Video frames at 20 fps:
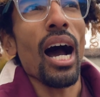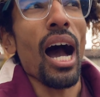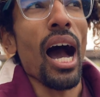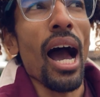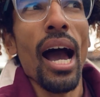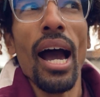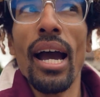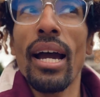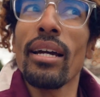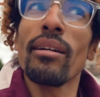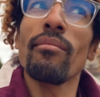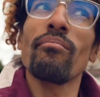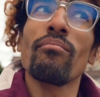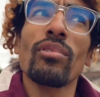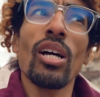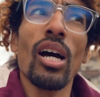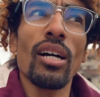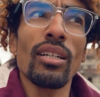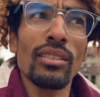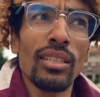I'm
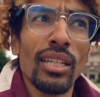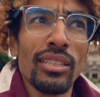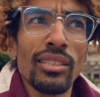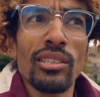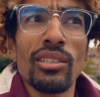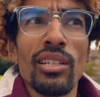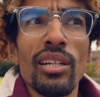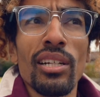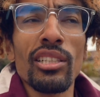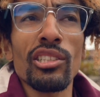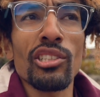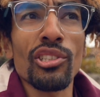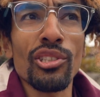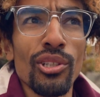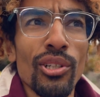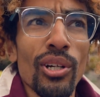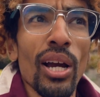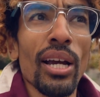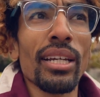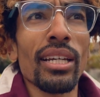not necessarily
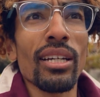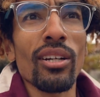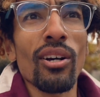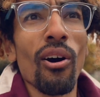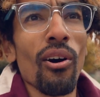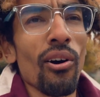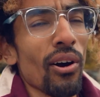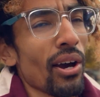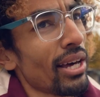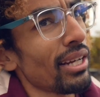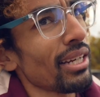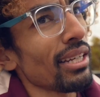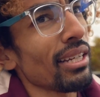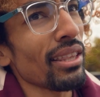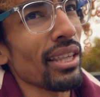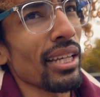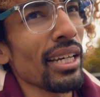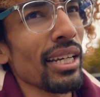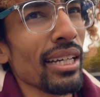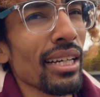sure I can call
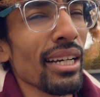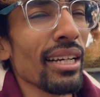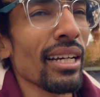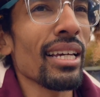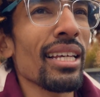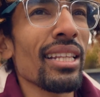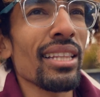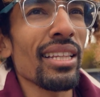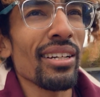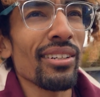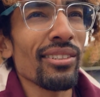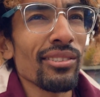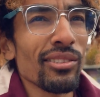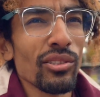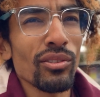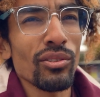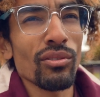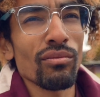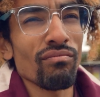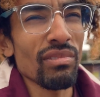anything in there
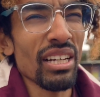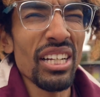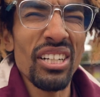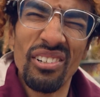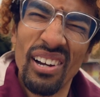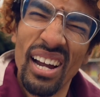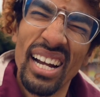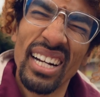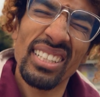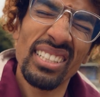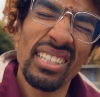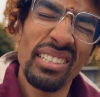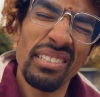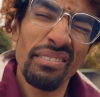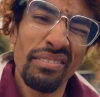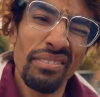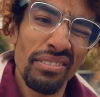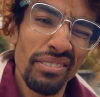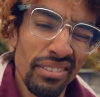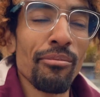interactive.